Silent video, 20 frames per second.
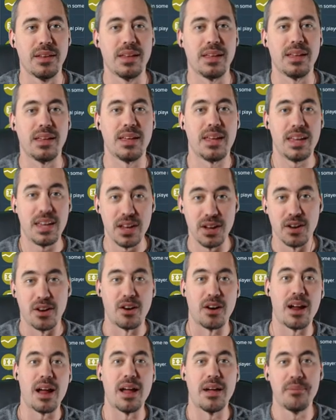
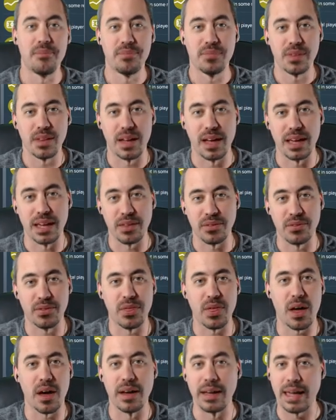here, like
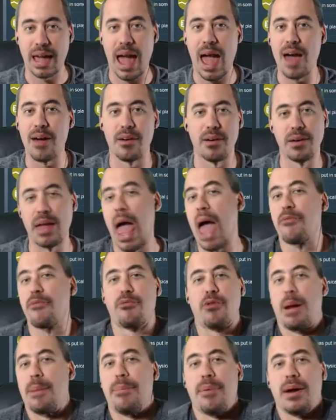like
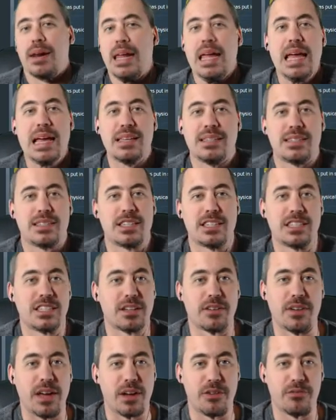everybody is
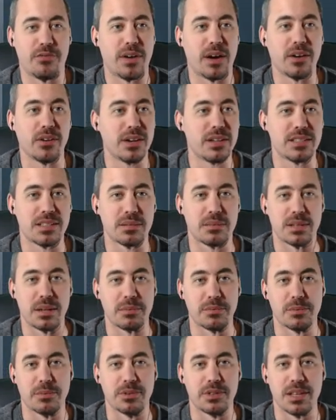like fairly
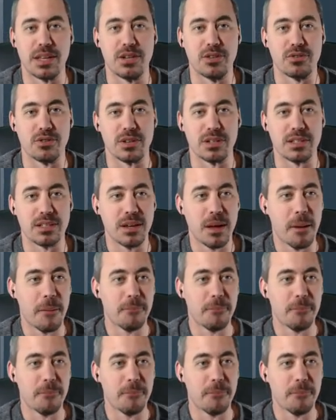susceptible to injuries,